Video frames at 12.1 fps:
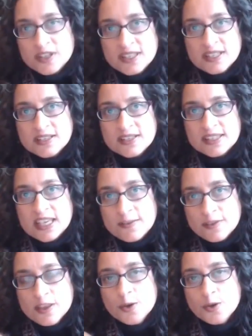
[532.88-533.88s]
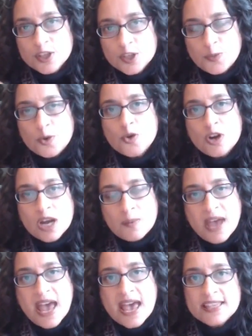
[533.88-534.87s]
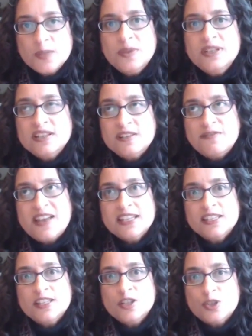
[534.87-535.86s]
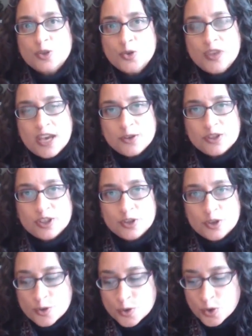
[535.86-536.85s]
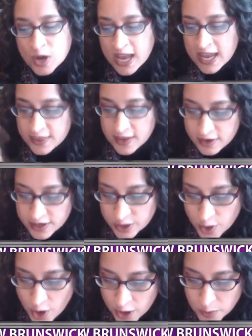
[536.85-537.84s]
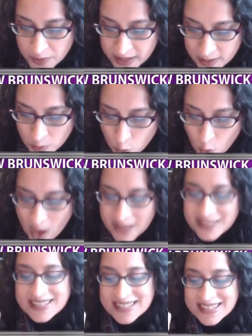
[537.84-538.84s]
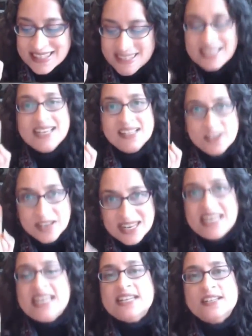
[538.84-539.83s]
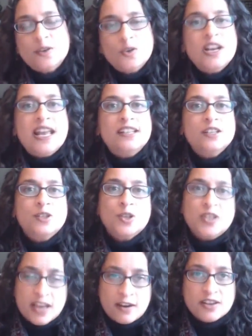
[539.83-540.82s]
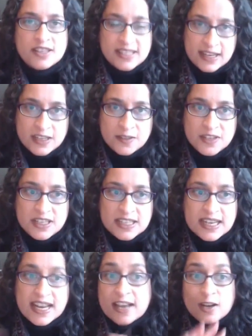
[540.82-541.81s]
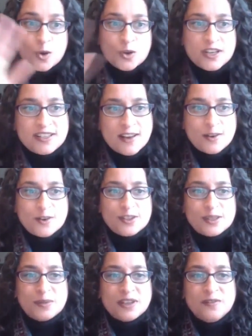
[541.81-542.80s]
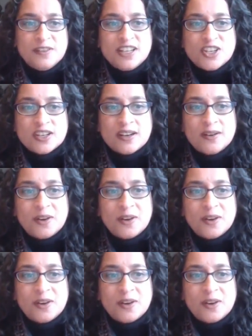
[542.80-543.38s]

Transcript: for instance, even though this program has been in effect since 2002, there has not been one single lead related to terrorist activity, let alone a terrorism conviction.